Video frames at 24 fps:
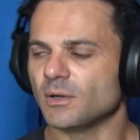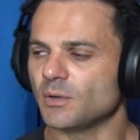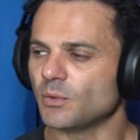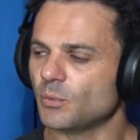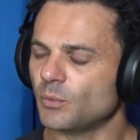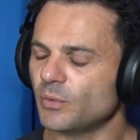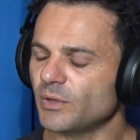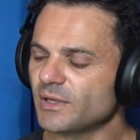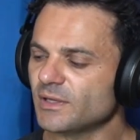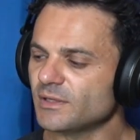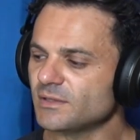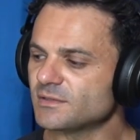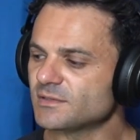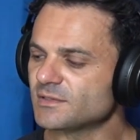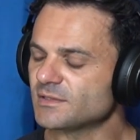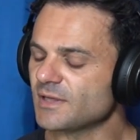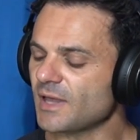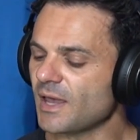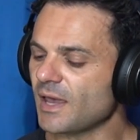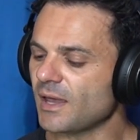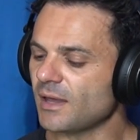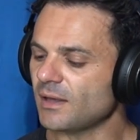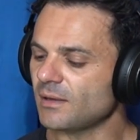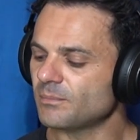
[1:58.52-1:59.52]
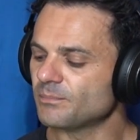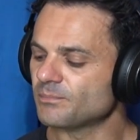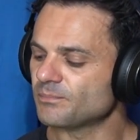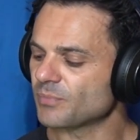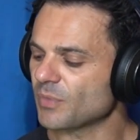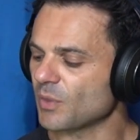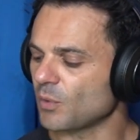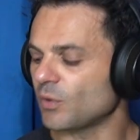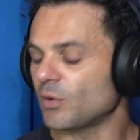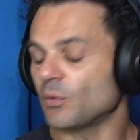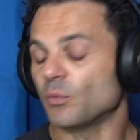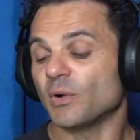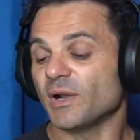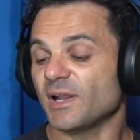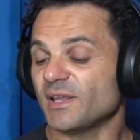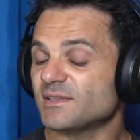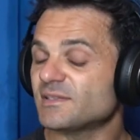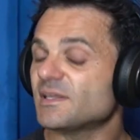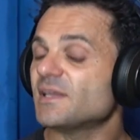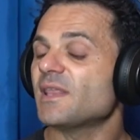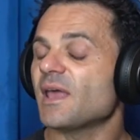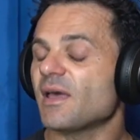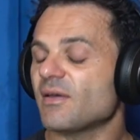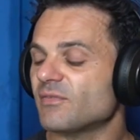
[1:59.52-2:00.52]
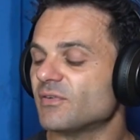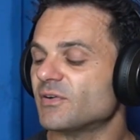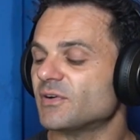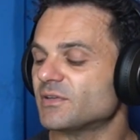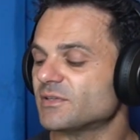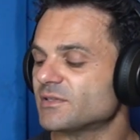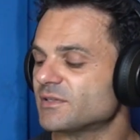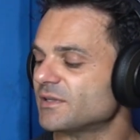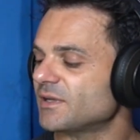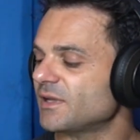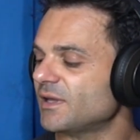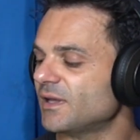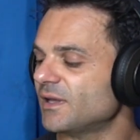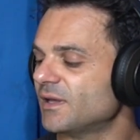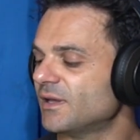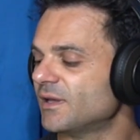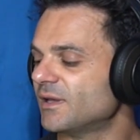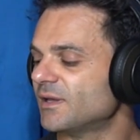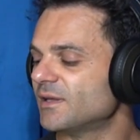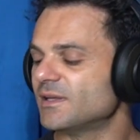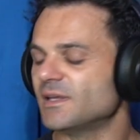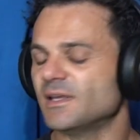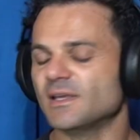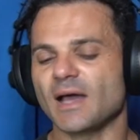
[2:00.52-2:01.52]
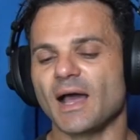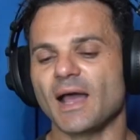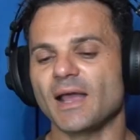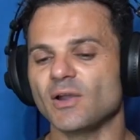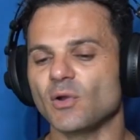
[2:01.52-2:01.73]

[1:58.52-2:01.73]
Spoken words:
we can say, when I say diversity, I